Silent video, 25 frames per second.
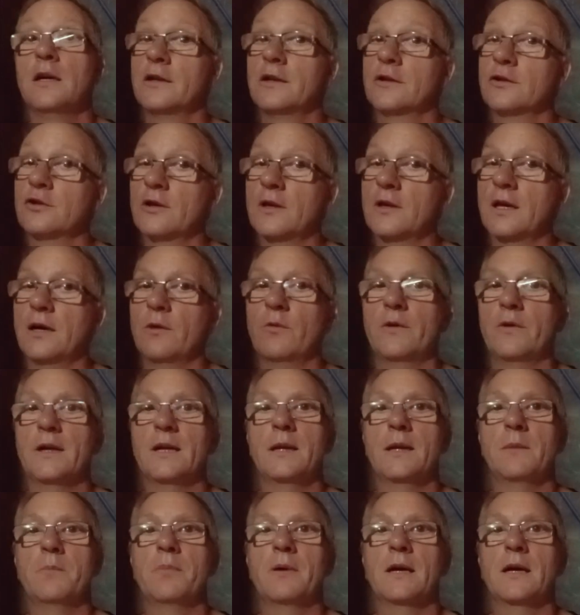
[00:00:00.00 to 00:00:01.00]
So that were
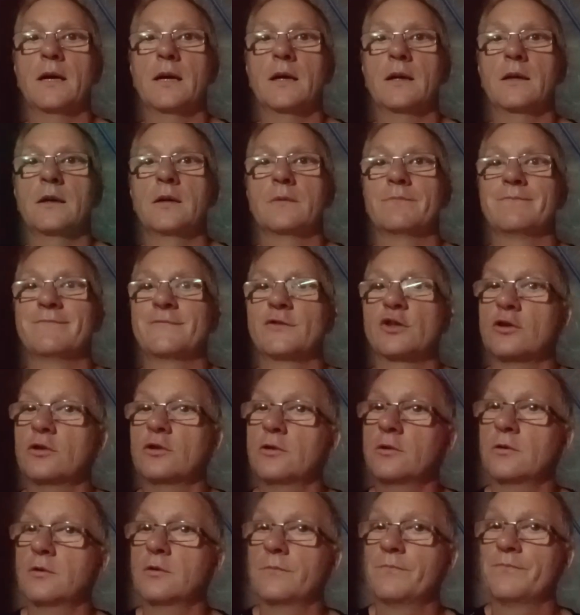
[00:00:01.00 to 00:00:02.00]
really bad.
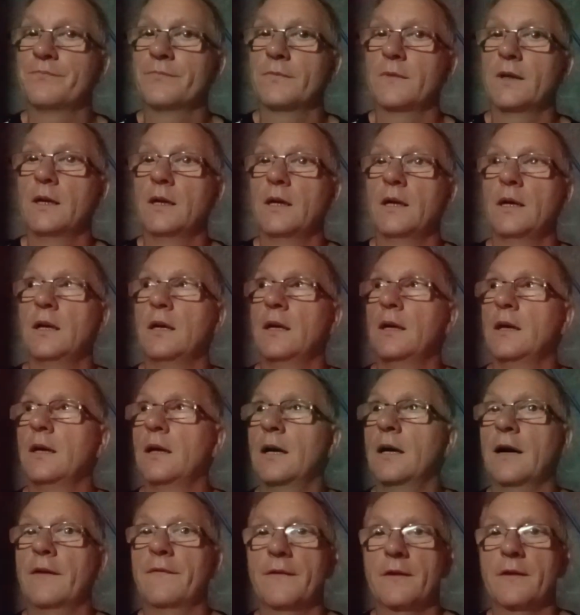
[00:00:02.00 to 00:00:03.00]
So
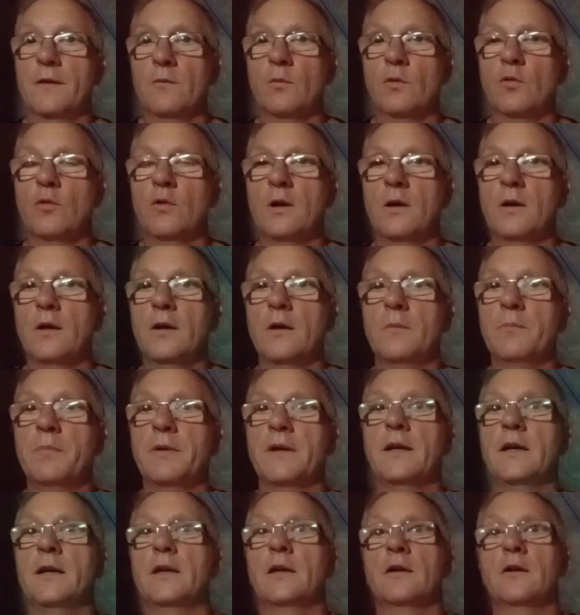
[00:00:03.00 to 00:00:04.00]
I think we're going to
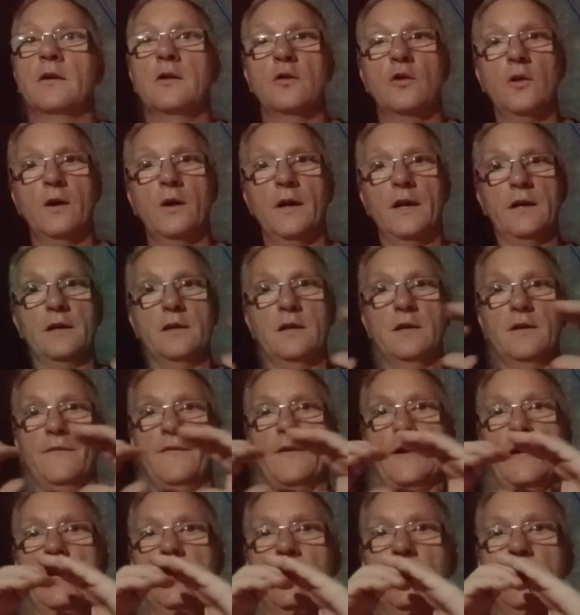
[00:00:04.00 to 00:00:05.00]
be going to
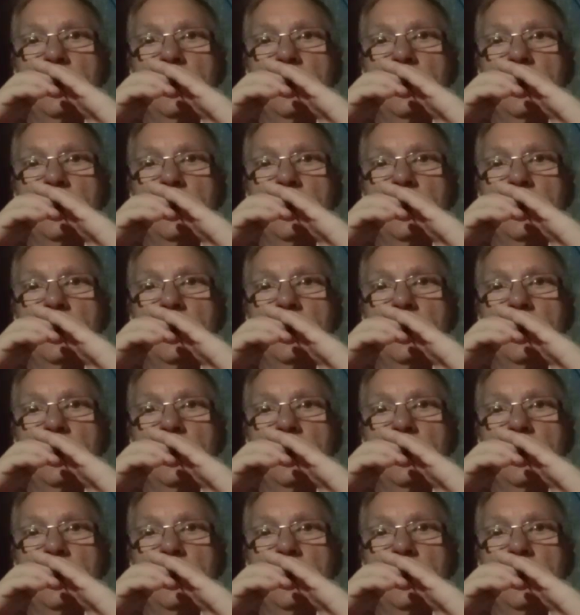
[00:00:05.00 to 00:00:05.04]
find a